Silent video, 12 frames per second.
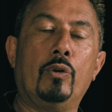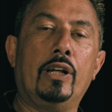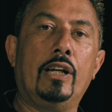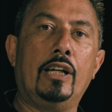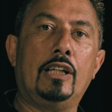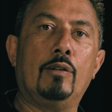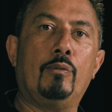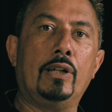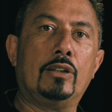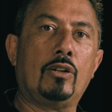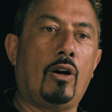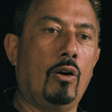We need to be
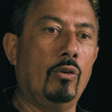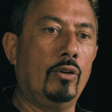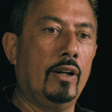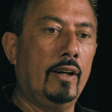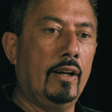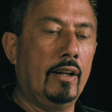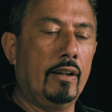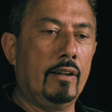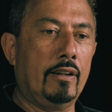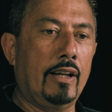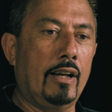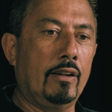told
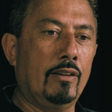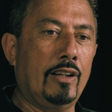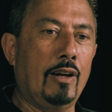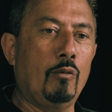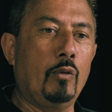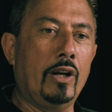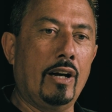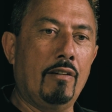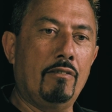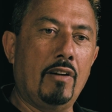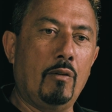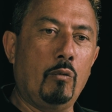that we
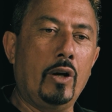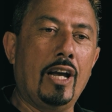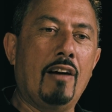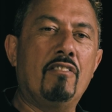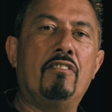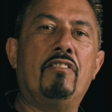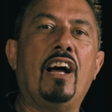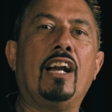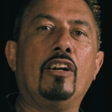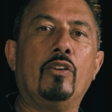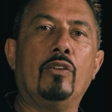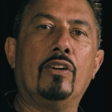are
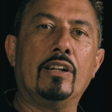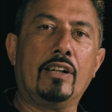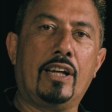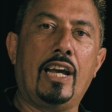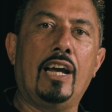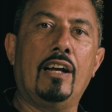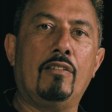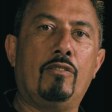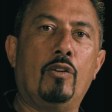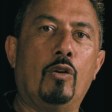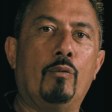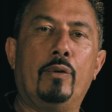valued and cared
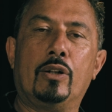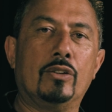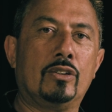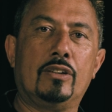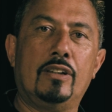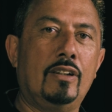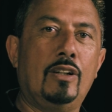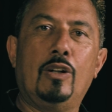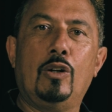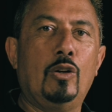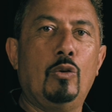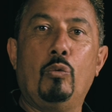for because
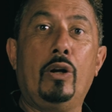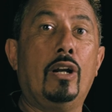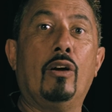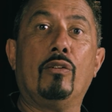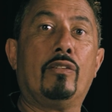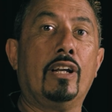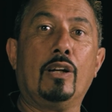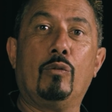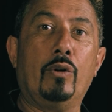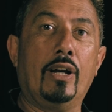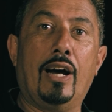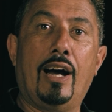we don't think
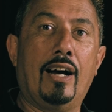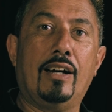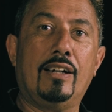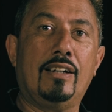we are.